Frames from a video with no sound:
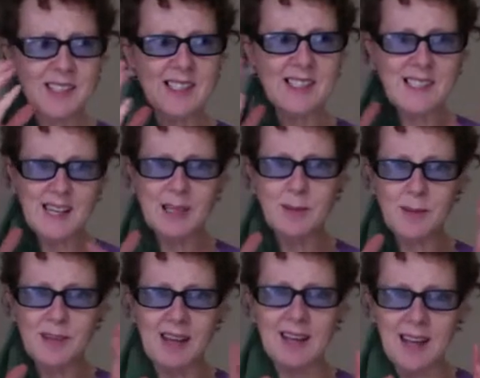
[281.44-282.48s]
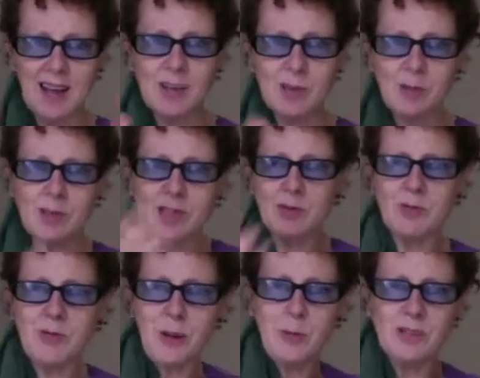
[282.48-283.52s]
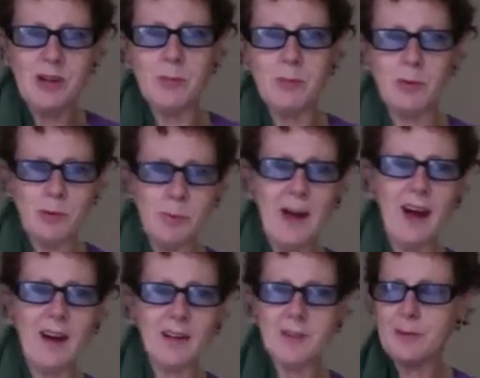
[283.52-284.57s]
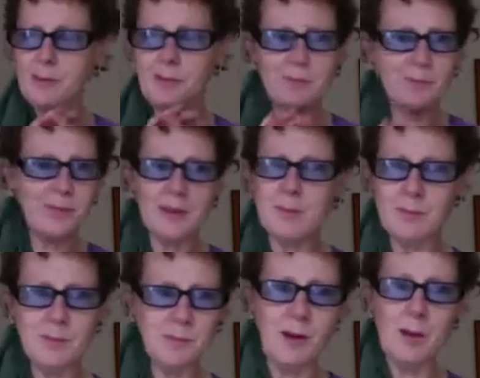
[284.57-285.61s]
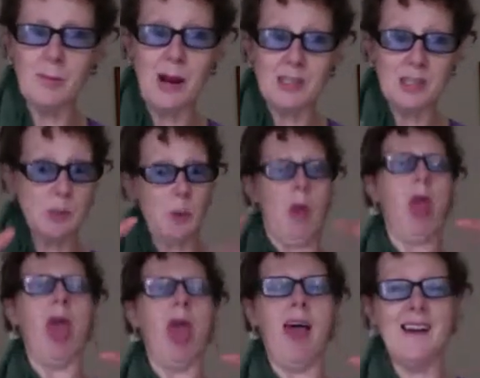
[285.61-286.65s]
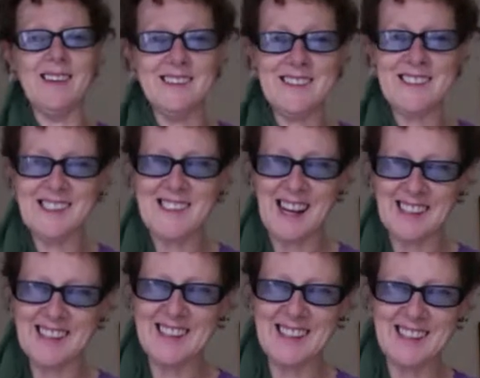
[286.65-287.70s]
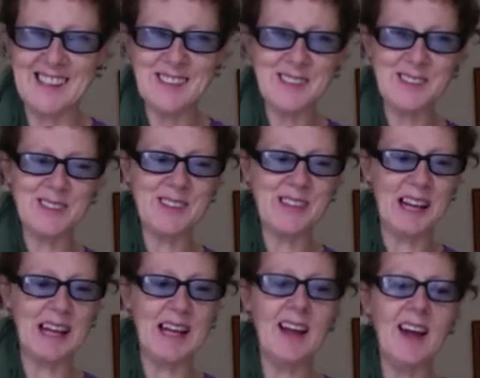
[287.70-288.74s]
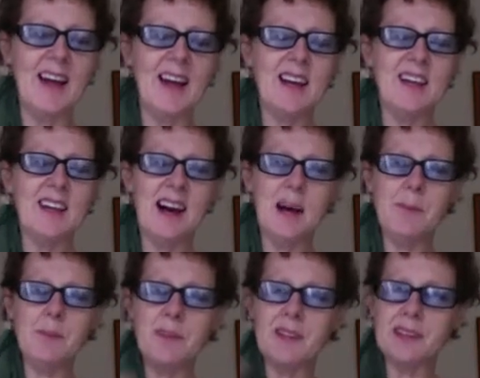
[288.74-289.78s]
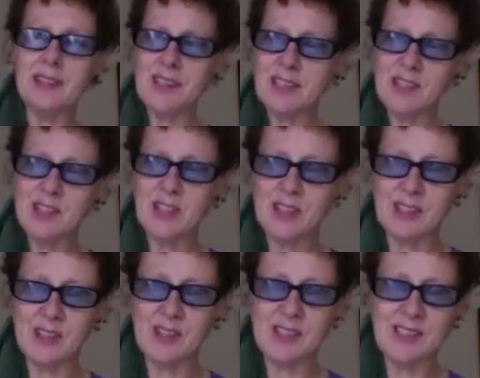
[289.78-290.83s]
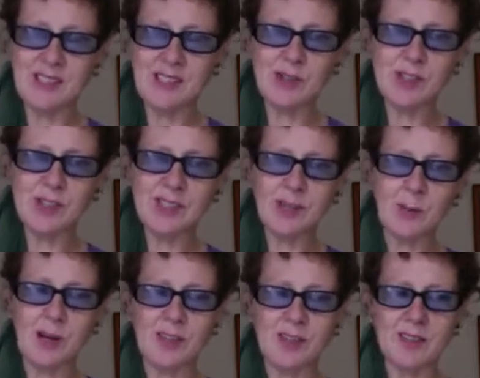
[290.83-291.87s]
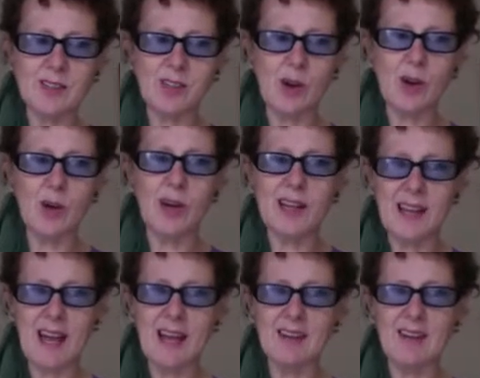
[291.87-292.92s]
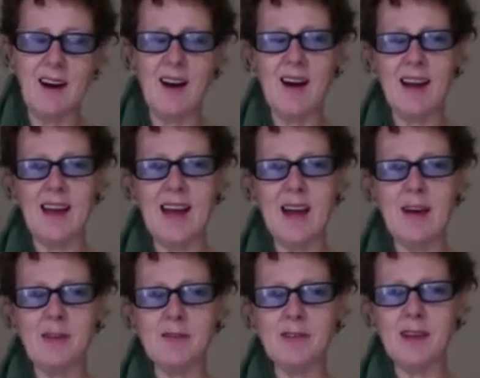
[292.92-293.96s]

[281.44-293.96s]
see them in their categories, or if they were jumbled about, my brain just went stuck gear sort of thing. The kitchen is an interesting one. So again, I have